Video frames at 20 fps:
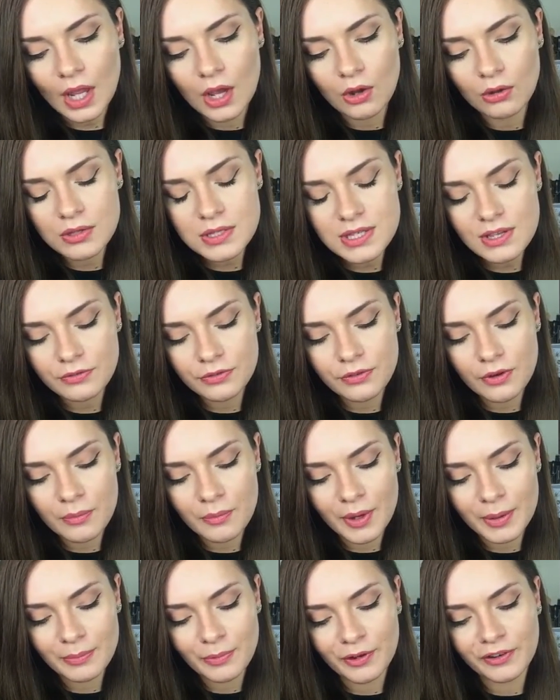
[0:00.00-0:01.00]
Also from
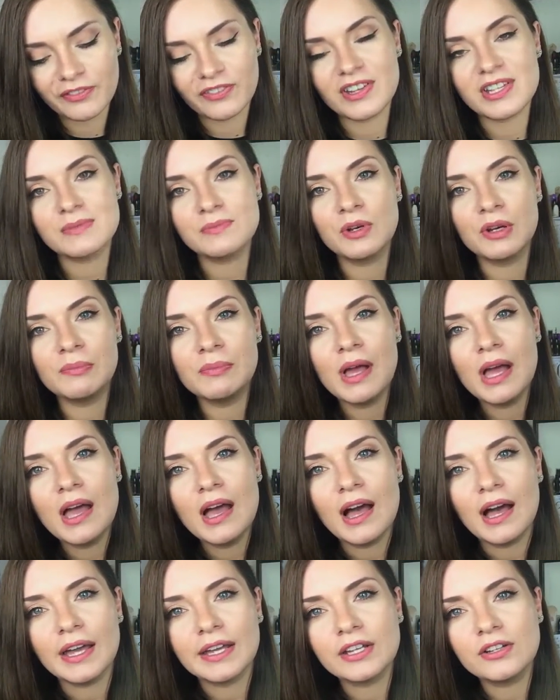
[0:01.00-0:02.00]
my boyfriend's mum,
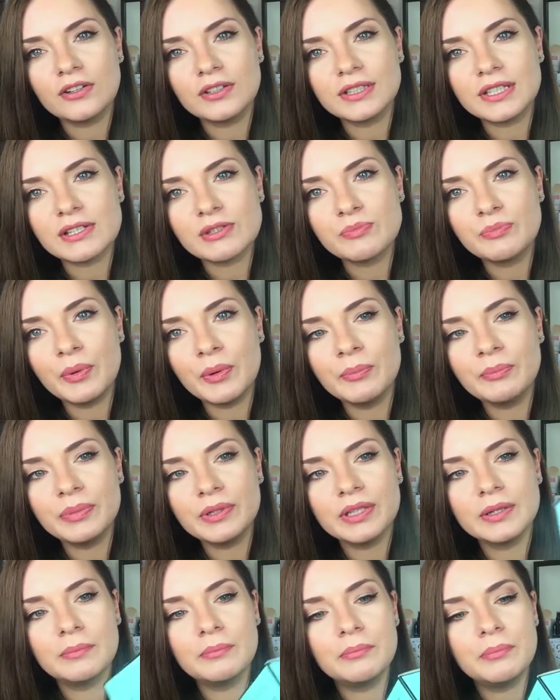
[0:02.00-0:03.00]
I got this
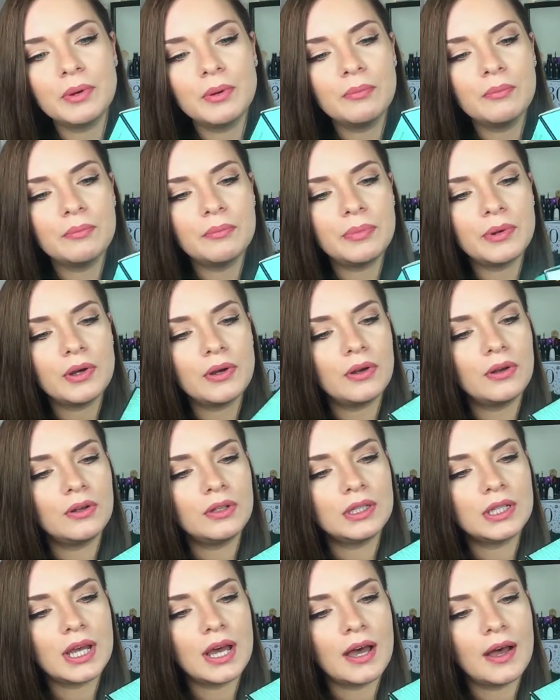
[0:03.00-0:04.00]
Bumble and
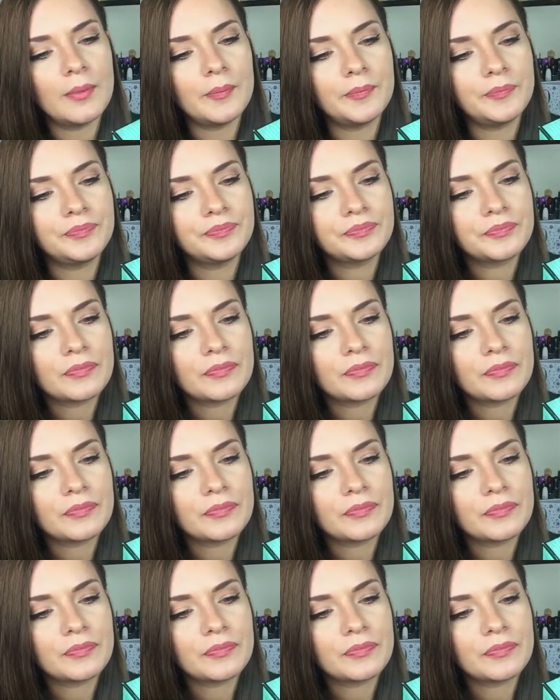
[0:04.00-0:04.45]
Bumble